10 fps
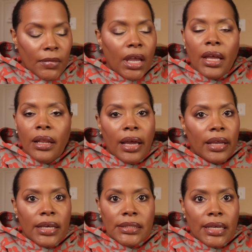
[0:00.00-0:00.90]
and I
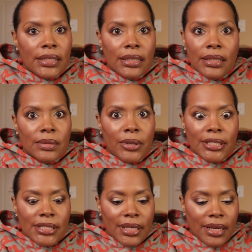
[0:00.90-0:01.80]
guess that is what
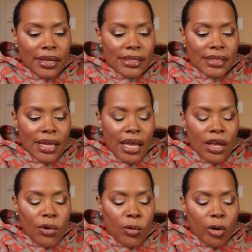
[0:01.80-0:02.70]
it says.
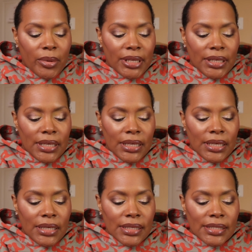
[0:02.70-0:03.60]

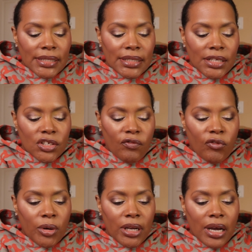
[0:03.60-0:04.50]
Normally 16 to
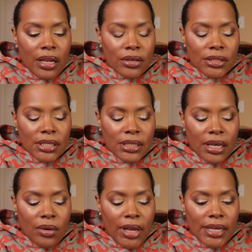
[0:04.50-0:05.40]
$40, it's
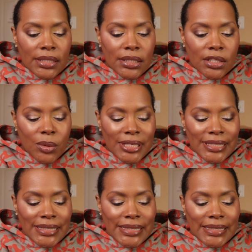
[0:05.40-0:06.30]
now 8 to
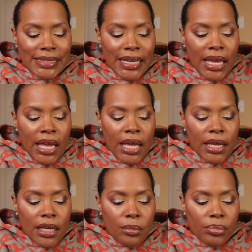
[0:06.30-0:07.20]
20
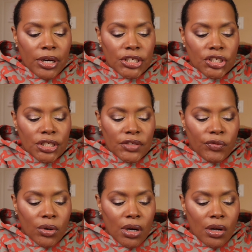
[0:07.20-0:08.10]
It brushes
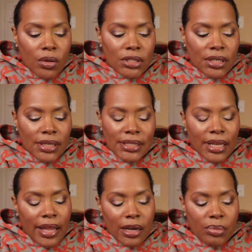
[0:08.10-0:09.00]
for Ulta
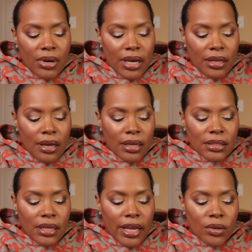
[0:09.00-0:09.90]
select products,
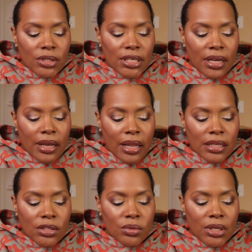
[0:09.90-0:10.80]
now
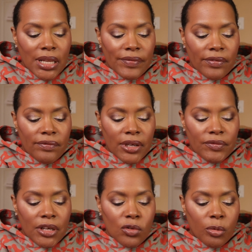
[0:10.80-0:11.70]
$10 to
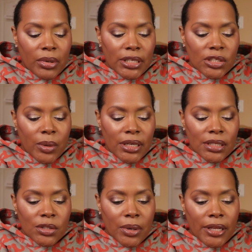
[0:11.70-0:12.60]
$11.50, normally 20 to
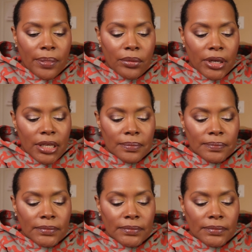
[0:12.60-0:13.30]
23